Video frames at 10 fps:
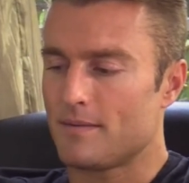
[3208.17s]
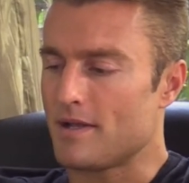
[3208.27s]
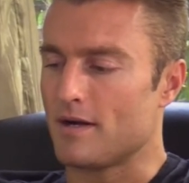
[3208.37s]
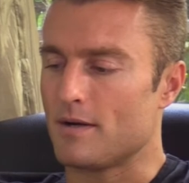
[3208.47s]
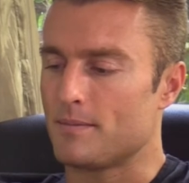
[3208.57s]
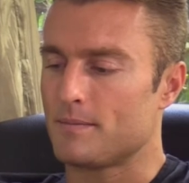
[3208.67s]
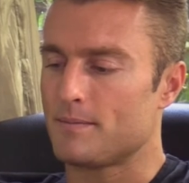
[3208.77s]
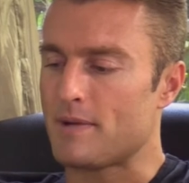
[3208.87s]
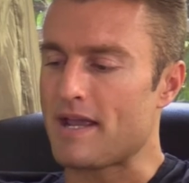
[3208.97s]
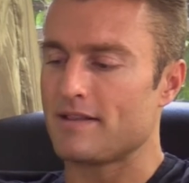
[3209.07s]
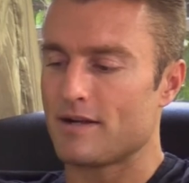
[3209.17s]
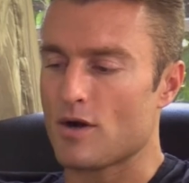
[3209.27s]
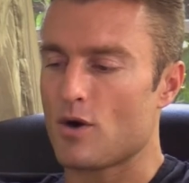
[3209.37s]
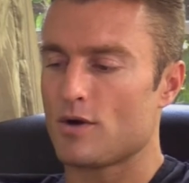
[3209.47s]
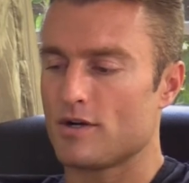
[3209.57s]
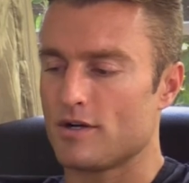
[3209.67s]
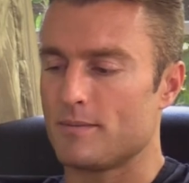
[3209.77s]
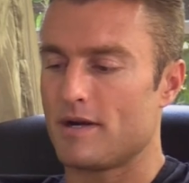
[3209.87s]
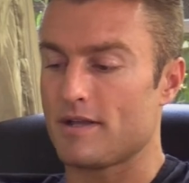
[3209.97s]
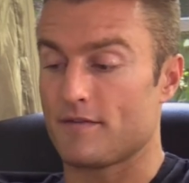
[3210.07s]
you know, paying their
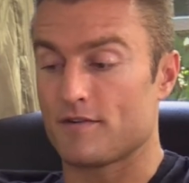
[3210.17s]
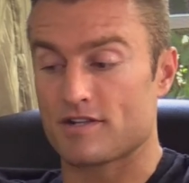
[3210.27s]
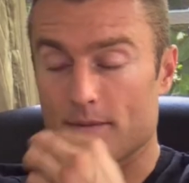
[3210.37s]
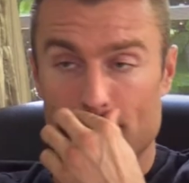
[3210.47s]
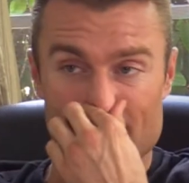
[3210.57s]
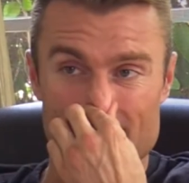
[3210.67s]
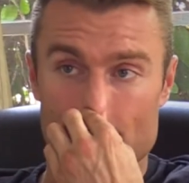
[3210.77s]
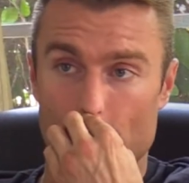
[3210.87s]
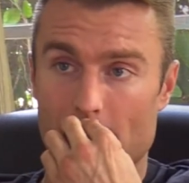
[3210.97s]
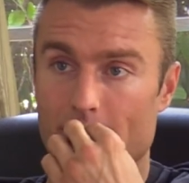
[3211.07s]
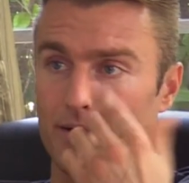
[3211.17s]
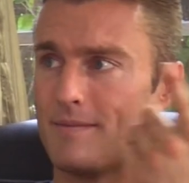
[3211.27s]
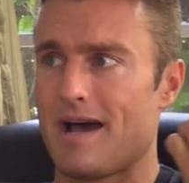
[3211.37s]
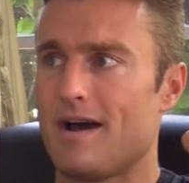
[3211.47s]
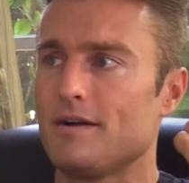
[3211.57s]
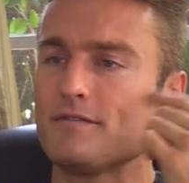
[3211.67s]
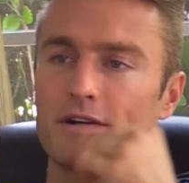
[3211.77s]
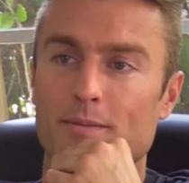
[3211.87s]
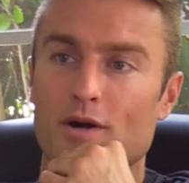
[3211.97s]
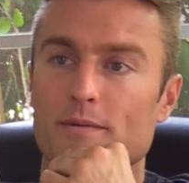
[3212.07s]
hard-earned money for something that you created out of
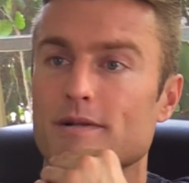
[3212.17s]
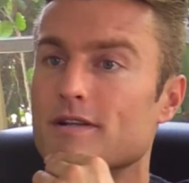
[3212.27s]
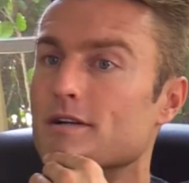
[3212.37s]
an apartment.